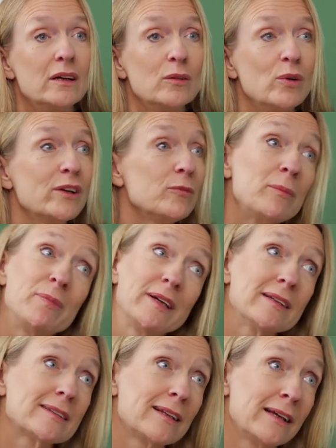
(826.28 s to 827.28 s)
One of my
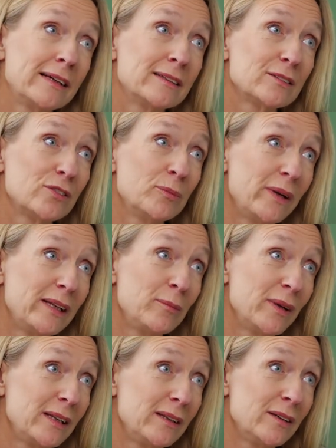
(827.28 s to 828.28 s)
biggest clients for many,
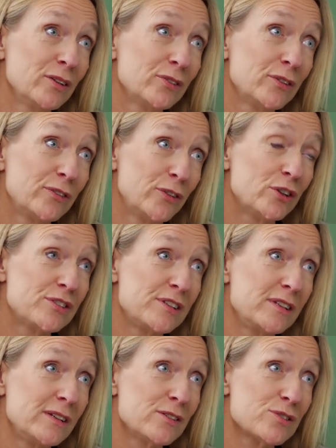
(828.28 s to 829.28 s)
many years, for
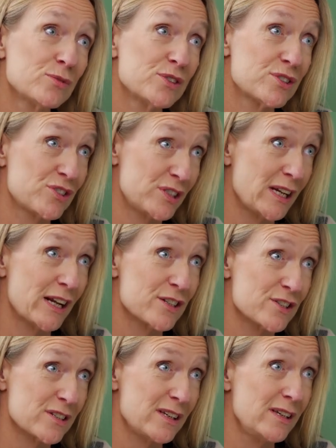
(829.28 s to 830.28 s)
13 years, was
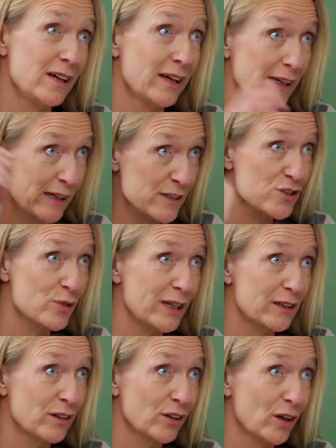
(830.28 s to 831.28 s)
GHD, a hair
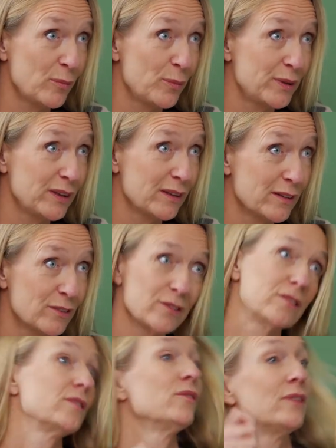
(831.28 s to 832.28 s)
straightener company
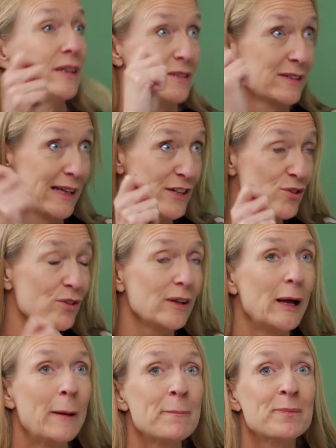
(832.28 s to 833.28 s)
that's international.
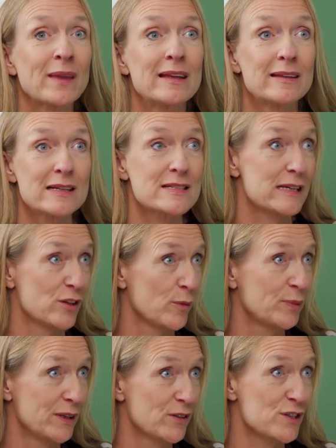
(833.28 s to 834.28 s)
And they set
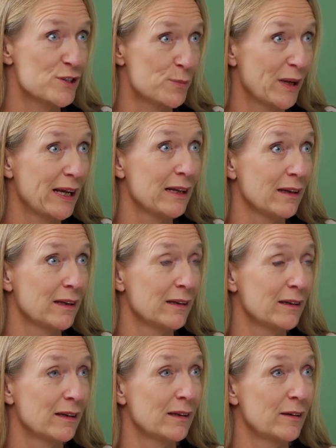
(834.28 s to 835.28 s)
up here in Spain,
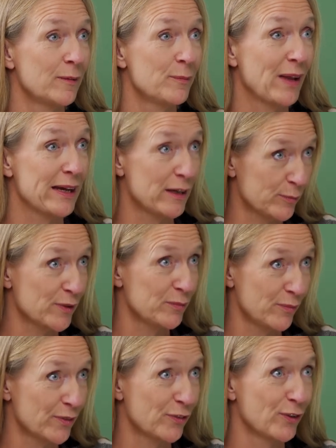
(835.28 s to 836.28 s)
and I helped
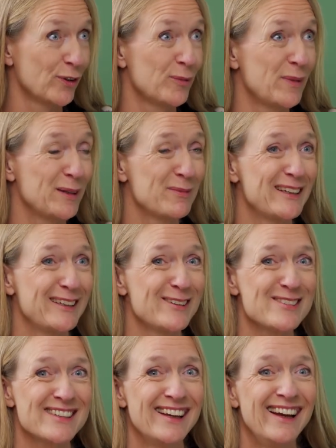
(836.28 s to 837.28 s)
them for many, many years.